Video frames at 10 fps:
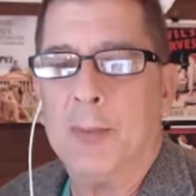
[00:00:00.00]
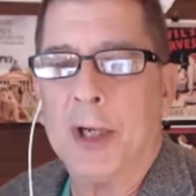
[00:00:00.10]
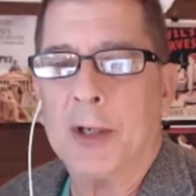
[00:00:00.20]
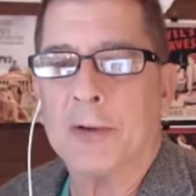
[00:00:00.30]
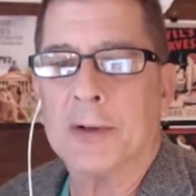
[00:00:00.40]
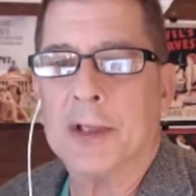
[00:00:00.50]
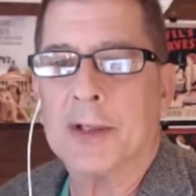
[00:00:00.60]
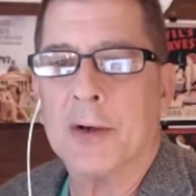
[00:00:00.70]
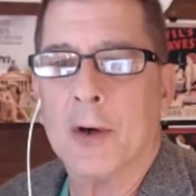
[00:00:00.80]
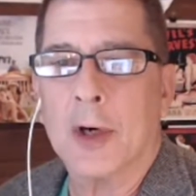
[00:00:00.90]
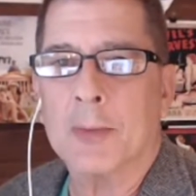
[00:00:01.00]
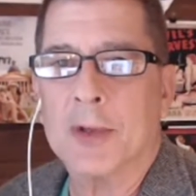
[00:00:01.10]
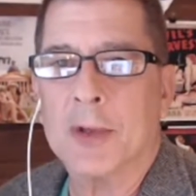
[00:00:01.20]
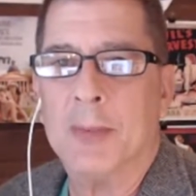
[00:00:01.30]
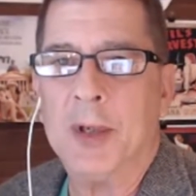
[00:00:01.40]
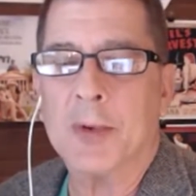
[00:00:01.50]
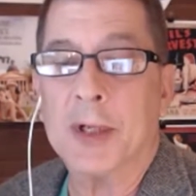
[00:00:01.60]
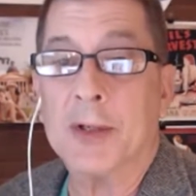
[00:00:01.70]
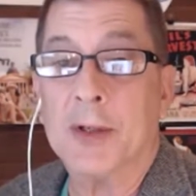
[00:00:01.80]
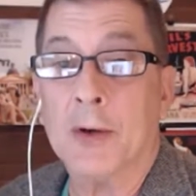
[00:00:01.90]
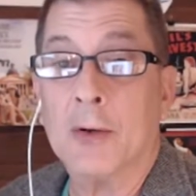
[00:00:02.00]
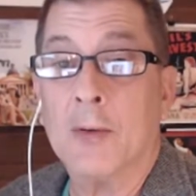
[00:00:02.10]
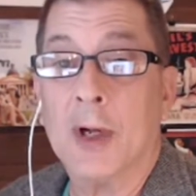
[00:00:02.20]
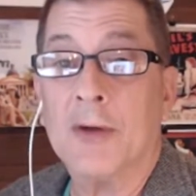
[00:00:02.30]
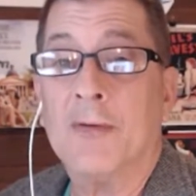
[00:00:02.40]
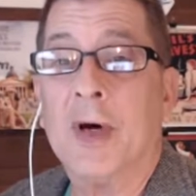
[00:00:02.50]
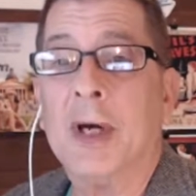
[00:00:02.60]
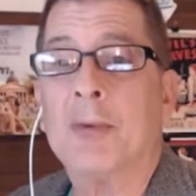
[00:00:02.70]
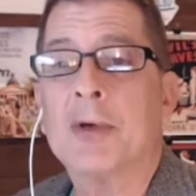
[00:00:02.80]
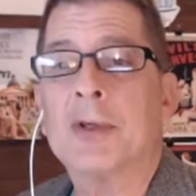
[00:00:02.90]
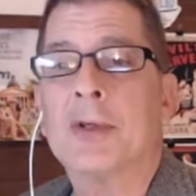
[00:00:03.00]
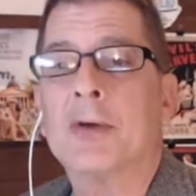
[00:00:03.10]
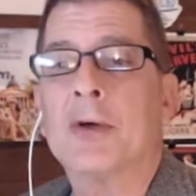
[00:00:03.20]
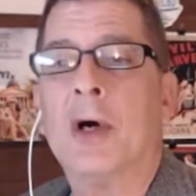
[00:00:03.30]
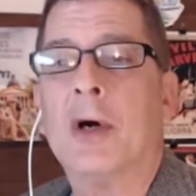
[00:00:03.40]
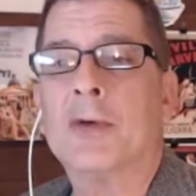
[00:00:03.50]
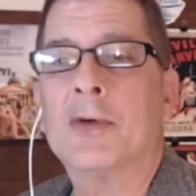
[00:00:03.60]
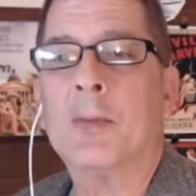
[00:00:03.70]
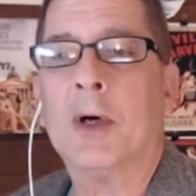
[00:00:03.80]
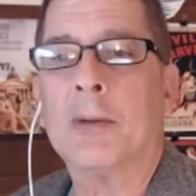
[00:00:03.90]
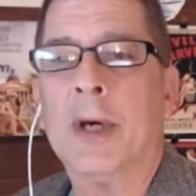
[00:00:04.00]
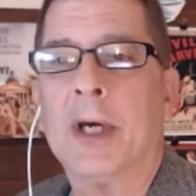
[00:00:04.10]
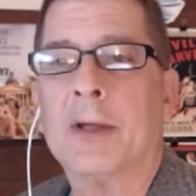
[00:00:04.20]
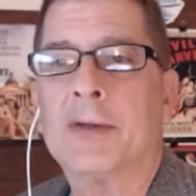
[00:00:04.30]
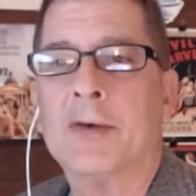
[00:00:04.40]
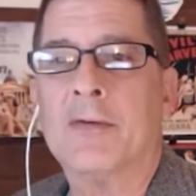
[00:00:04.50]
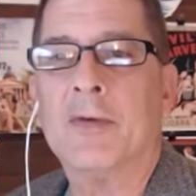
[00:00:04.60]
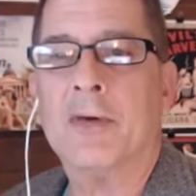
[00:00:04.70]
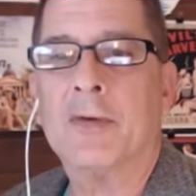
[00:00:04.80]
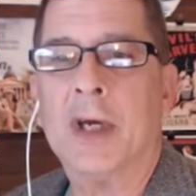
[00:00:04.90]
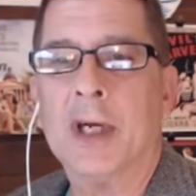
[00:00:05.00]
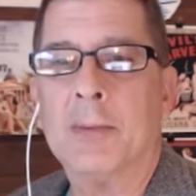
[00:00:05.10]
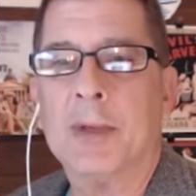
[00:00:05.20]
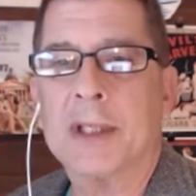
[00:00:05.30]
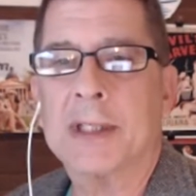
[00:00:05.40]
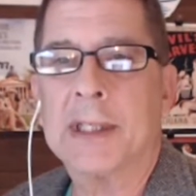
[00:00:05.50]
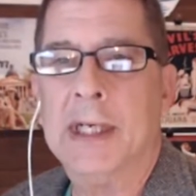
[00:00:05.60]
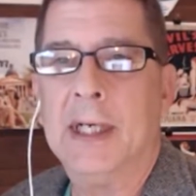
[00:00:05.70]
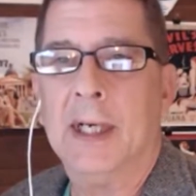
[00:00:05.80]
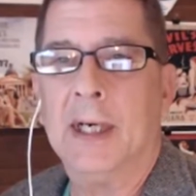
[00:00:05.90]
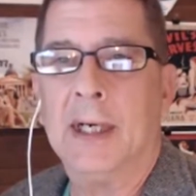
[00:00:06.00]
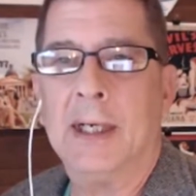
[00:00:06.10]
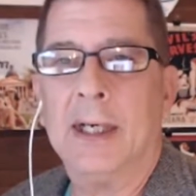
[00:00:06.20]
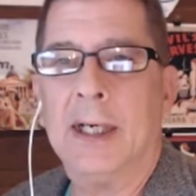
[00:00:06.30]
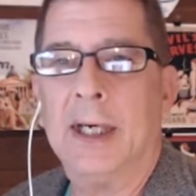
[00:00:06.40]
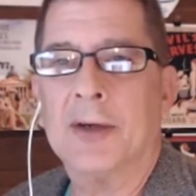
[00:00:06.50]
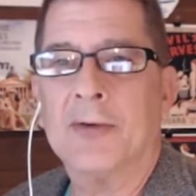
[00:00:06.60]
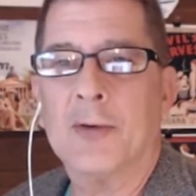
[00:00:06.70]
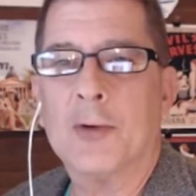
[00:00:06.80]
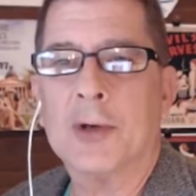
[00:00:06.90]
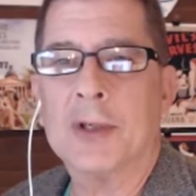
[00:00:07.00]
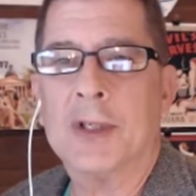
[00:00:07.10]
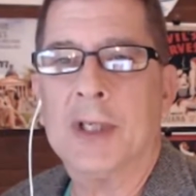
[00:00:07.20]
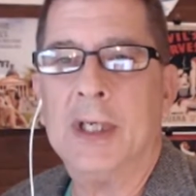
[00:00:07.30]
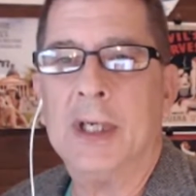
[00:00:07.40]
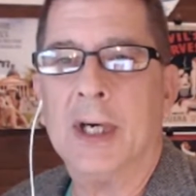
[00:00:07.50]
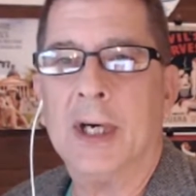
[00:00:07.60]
penalties, the harms to people that don't qualify but are still caught with small amounts of cannabis. And of course, the